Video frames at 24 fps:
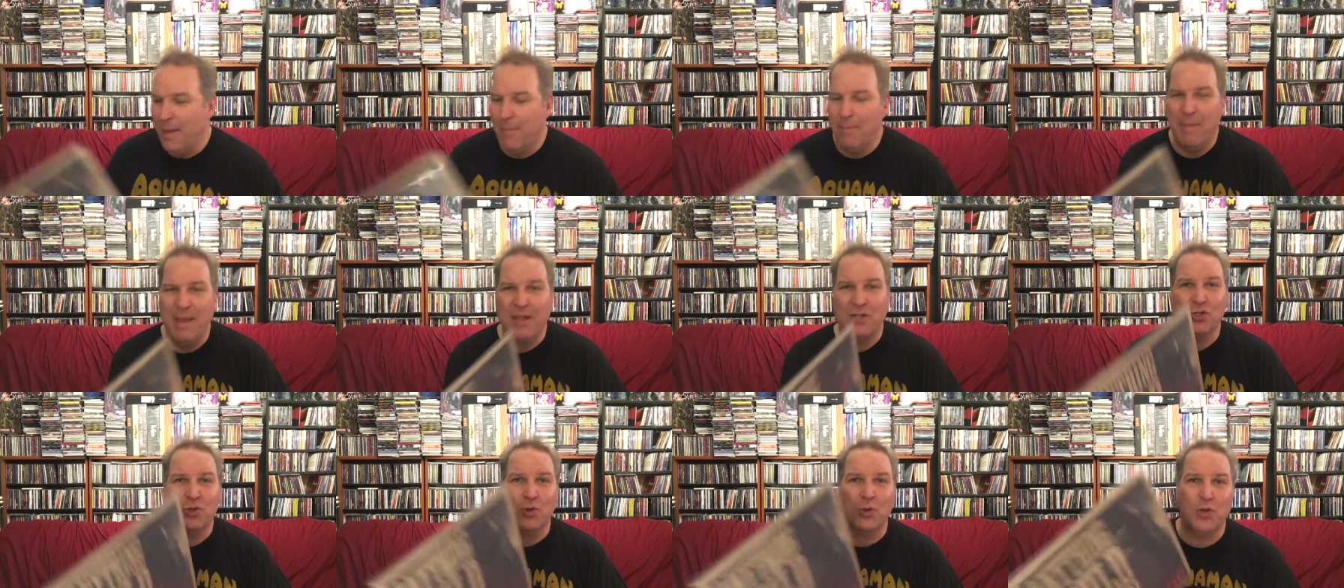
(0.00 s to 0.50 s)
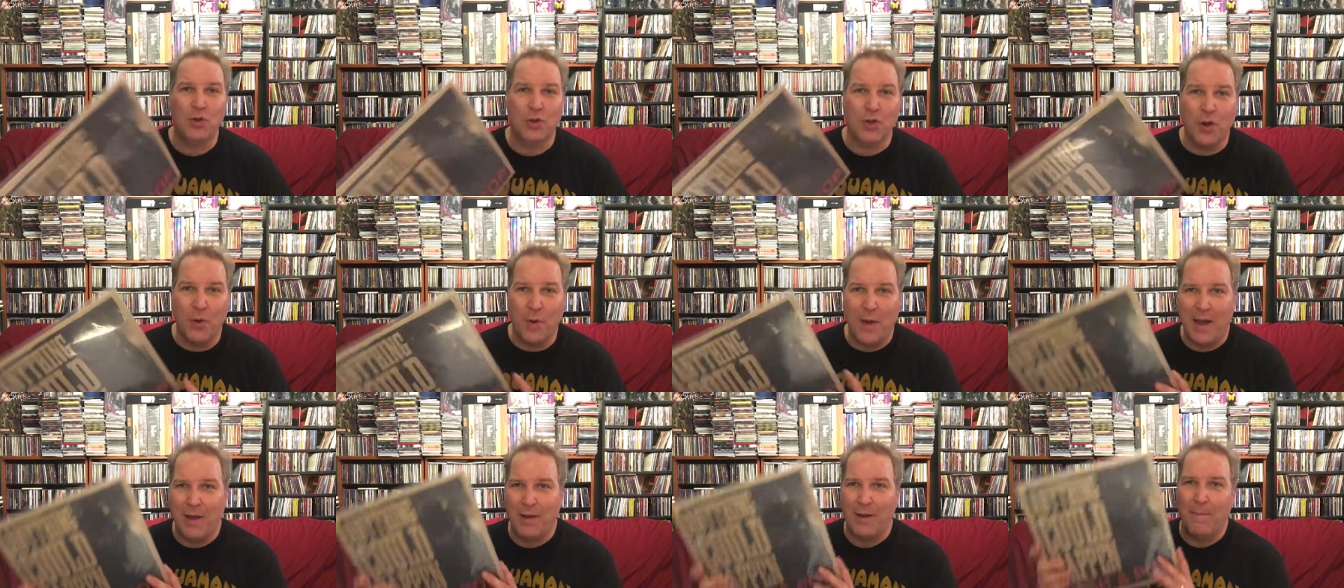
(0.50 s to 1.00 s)
Make sure you
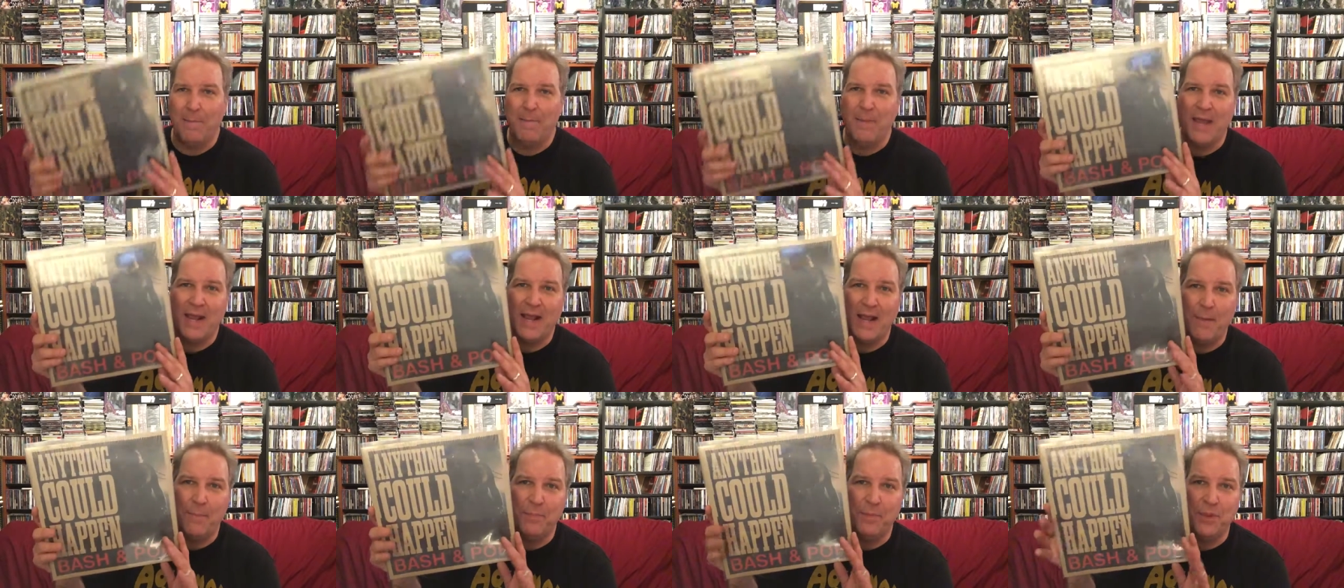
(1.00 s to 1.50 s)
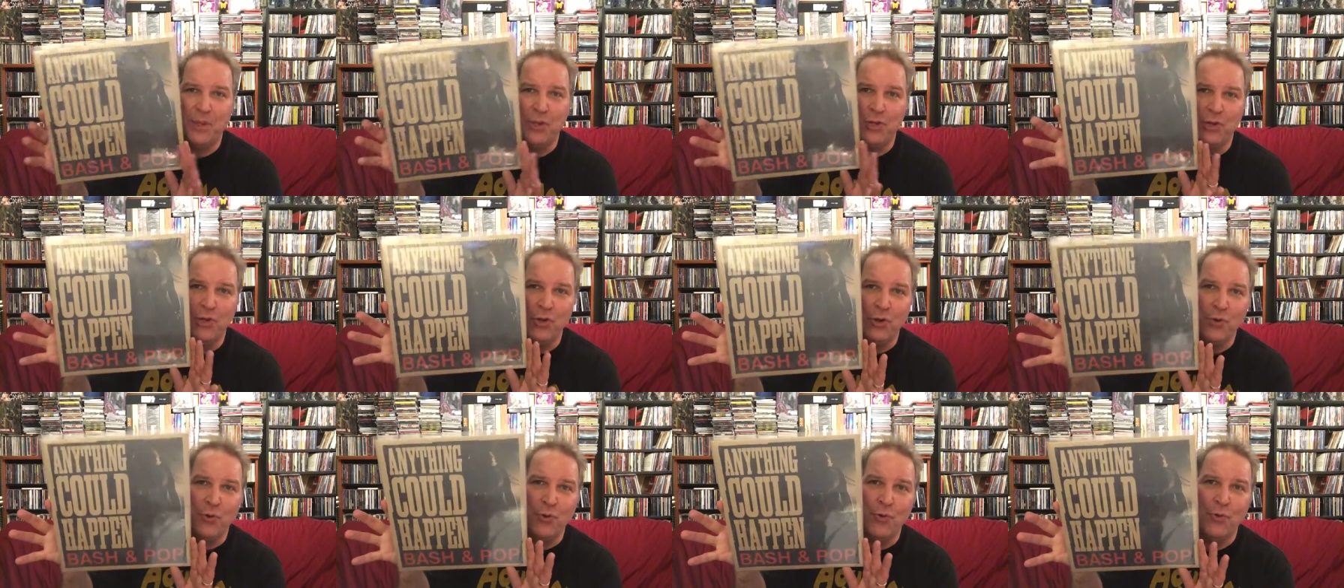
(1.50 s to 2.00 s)
go out and pick up the
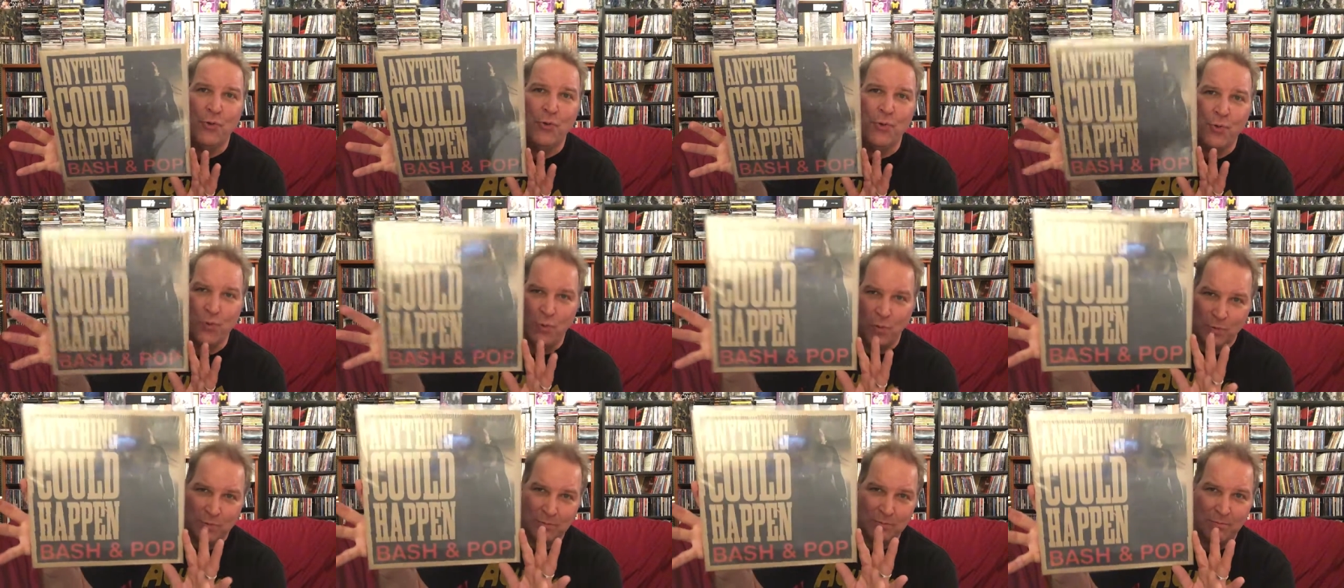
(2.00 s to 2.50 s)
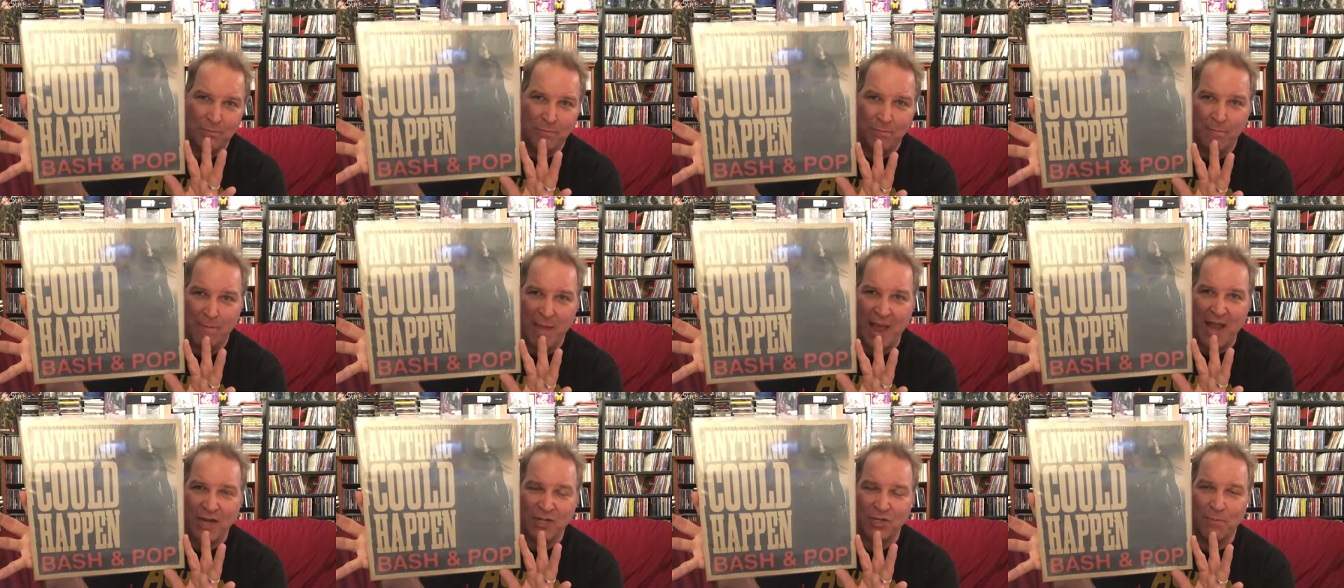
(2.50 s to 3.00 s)
new
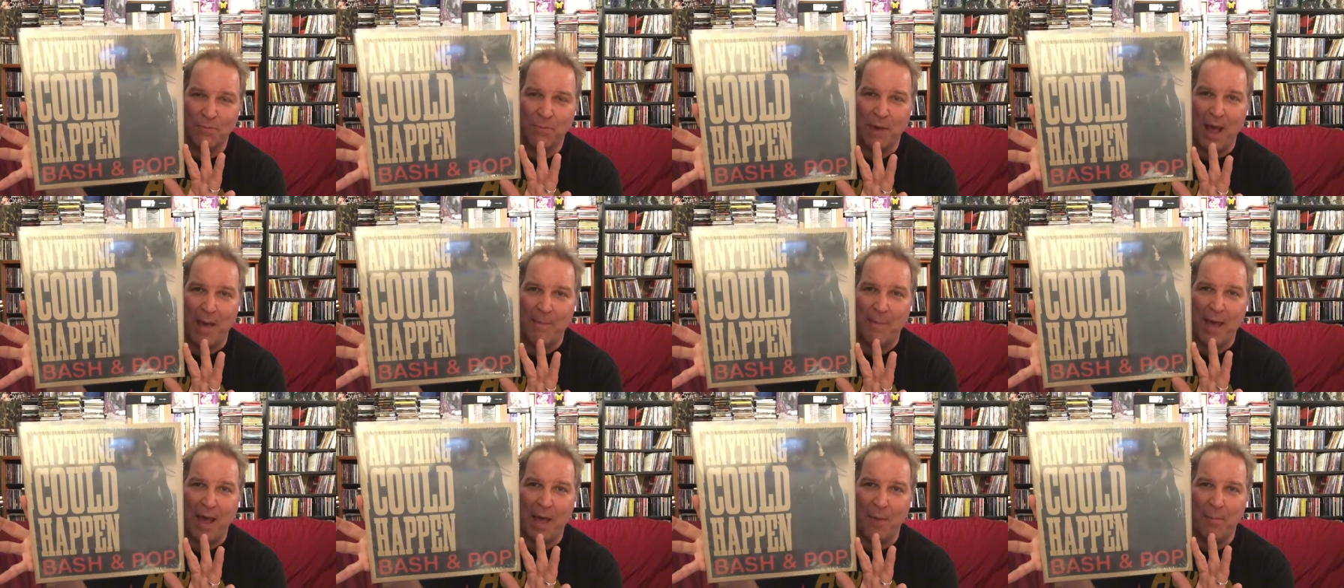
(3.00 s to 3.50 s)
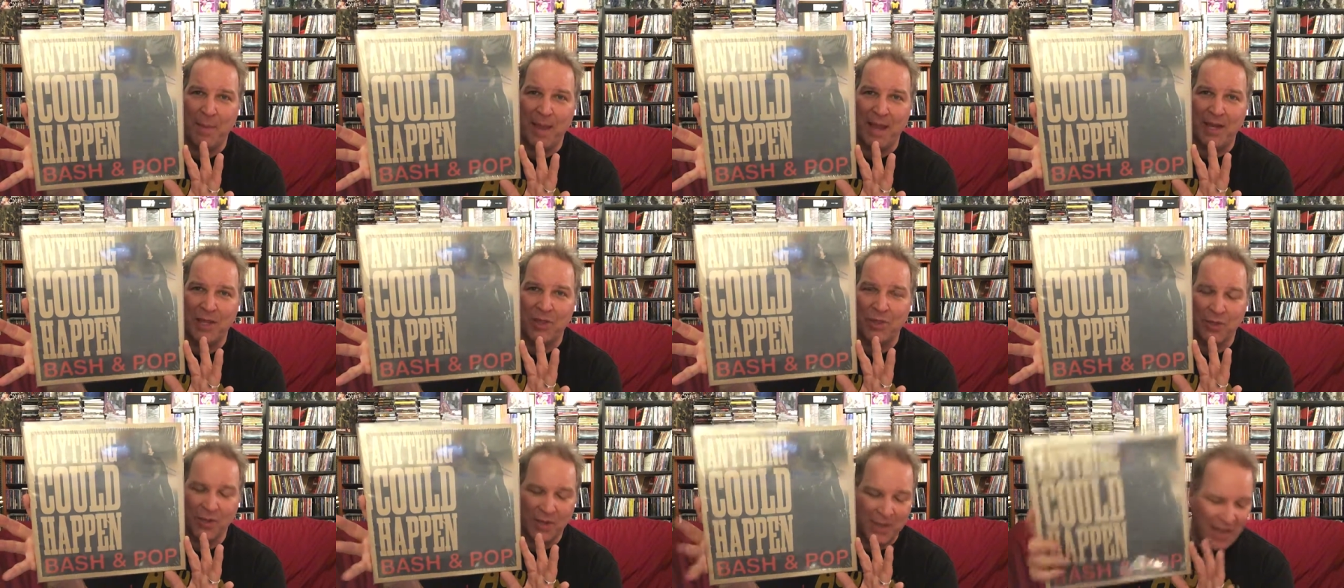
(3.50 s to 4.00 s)
Bash and Pop album,
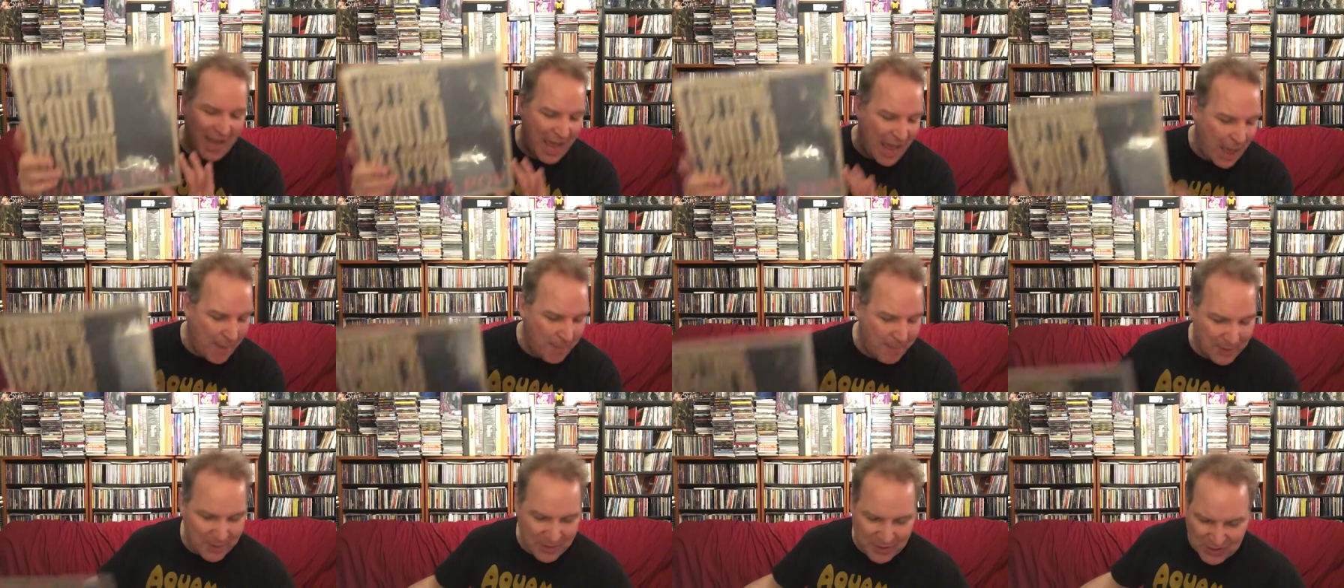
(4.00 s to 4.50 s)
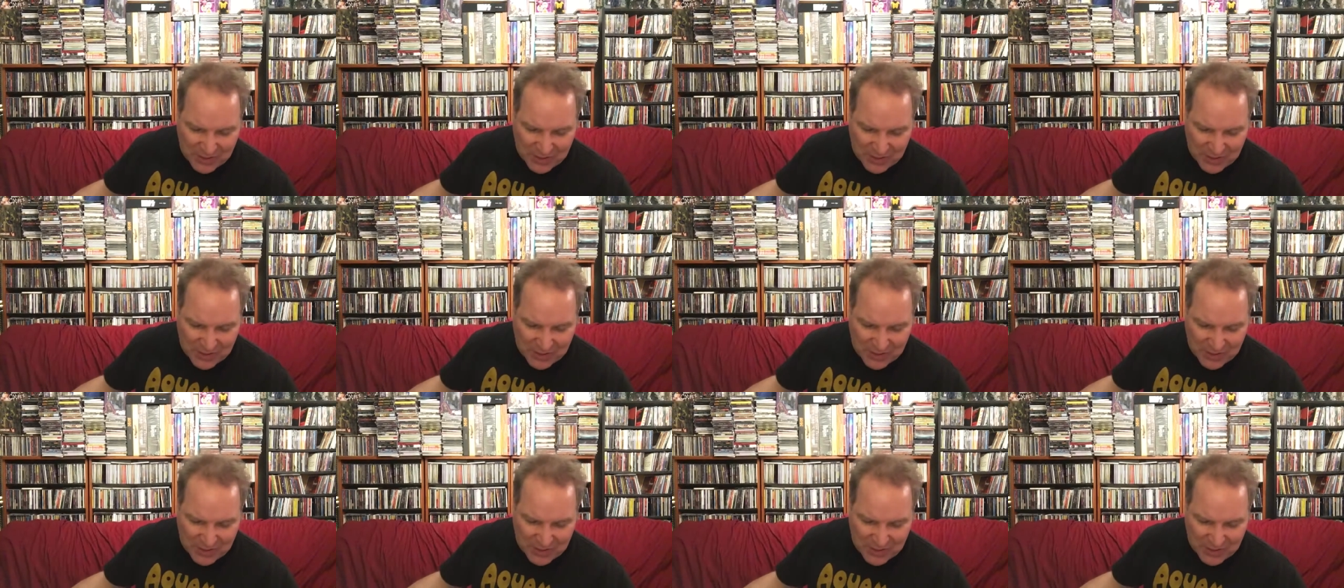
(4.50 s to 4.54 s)
Anything Could Happen.